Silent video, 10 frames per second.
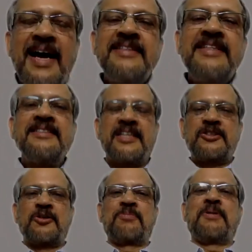think there
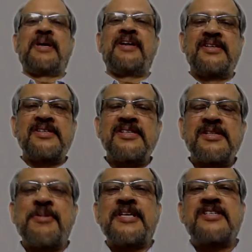should be, this is
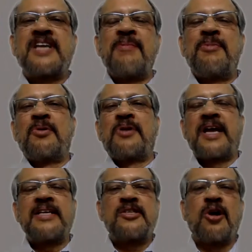the best time to
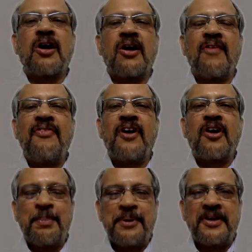take stock of the
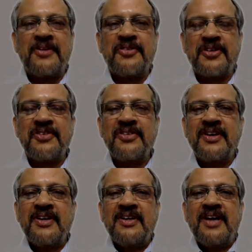competences.
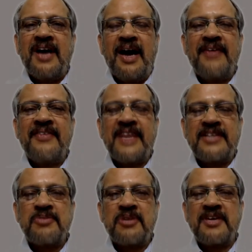And that's
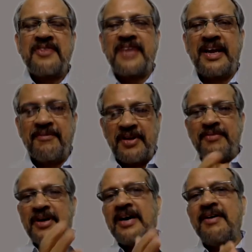what I say.
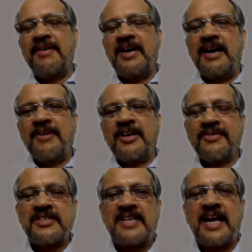One of
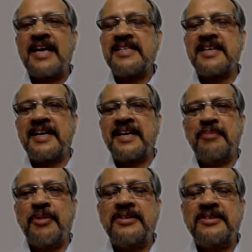the slides I had
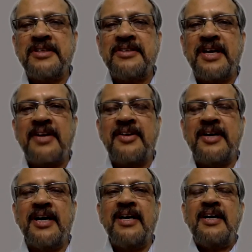mentioned
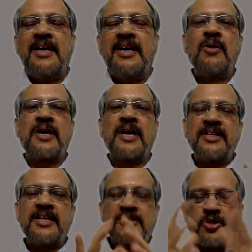that look at
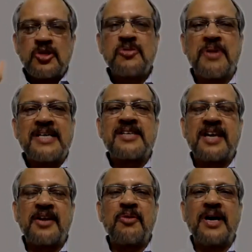the resource
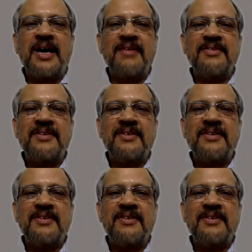basket you have.